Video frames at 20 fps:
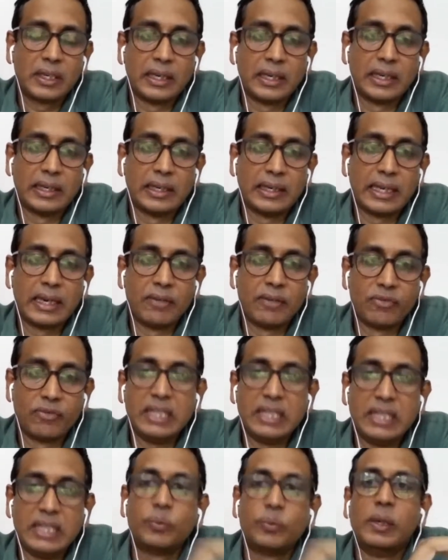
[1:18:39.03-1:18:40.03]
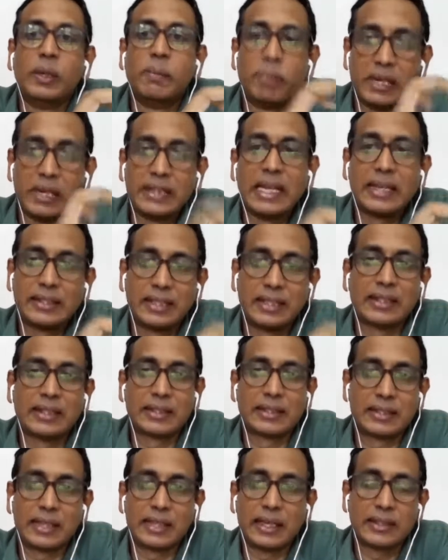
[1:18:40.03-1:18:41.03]
And REITs will bring that
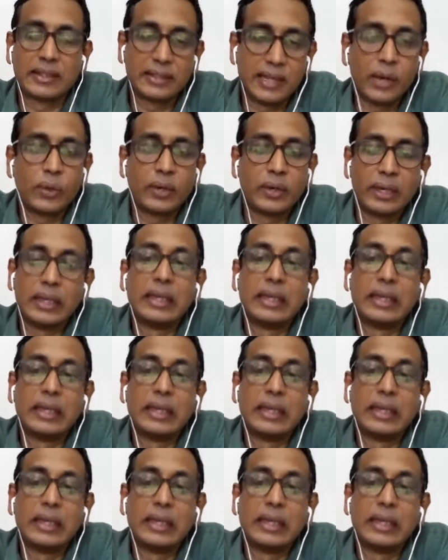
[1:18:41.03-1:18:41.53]
ticket size down,